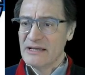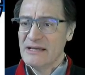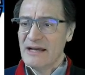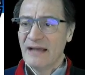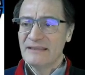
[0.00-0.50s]

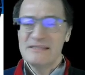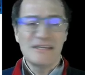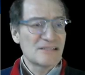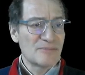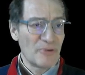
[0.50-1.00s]
And this
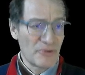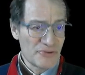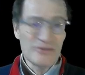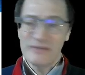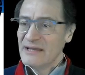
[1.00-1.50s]

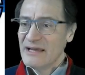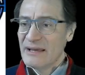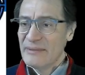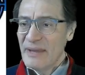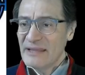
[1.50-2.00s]
explosion
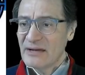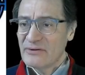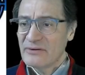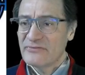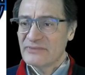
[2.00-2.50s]
made a lot
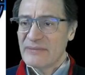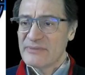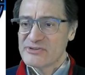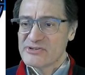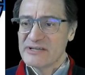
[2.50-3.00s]
of
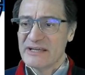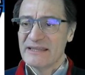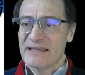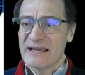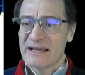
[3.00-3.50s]
damage in the
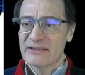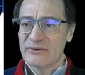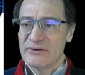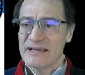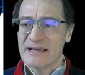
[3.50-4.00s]

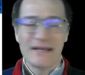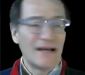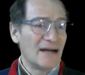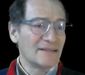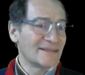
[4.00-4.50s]
electronic
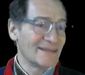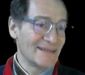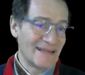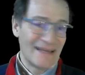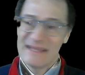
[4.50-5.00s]
and
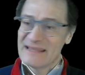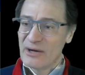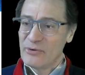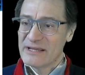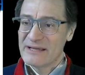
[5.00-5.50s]
the
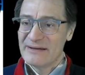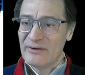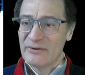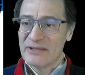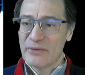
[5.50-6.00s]
hydraulic on
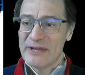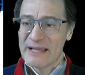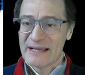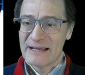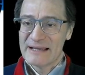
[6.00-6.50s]
the wing.
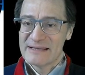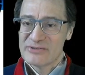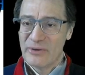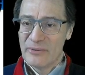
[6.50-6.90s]
So